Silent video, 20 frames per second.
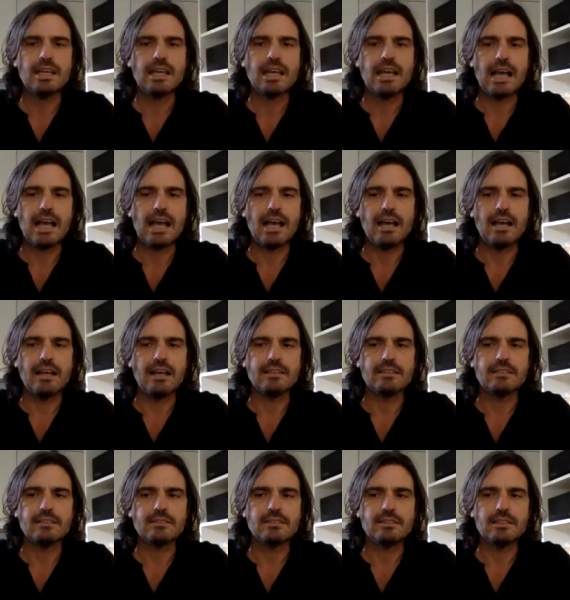
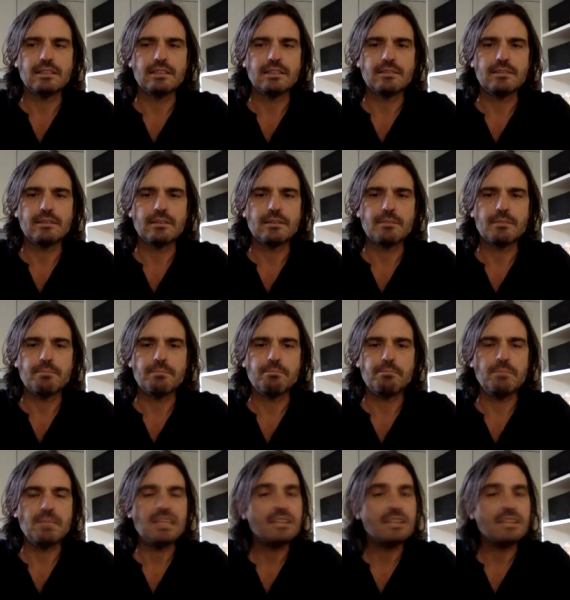and
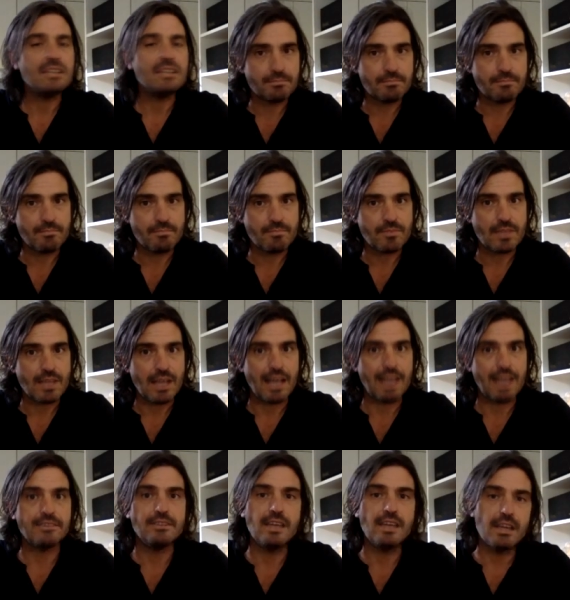meat
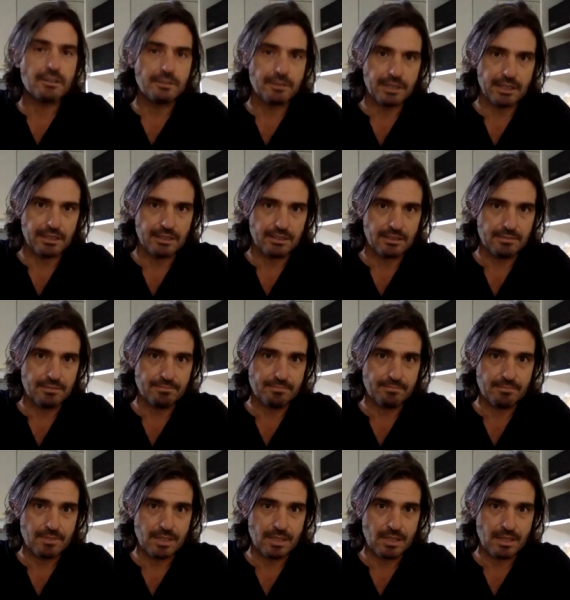and dairy.
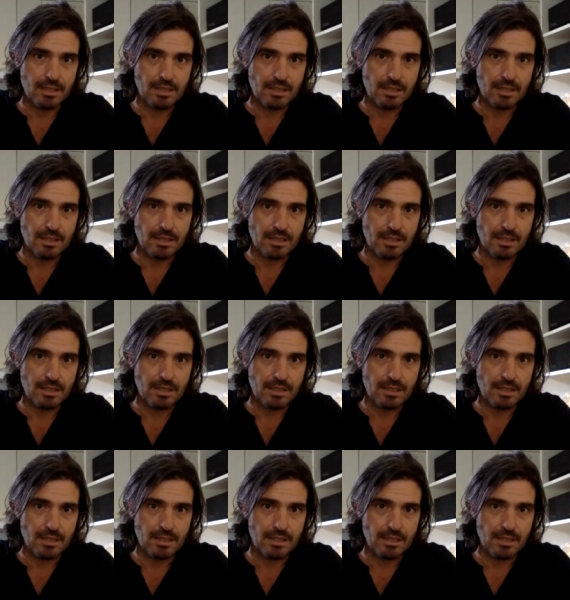Yeah.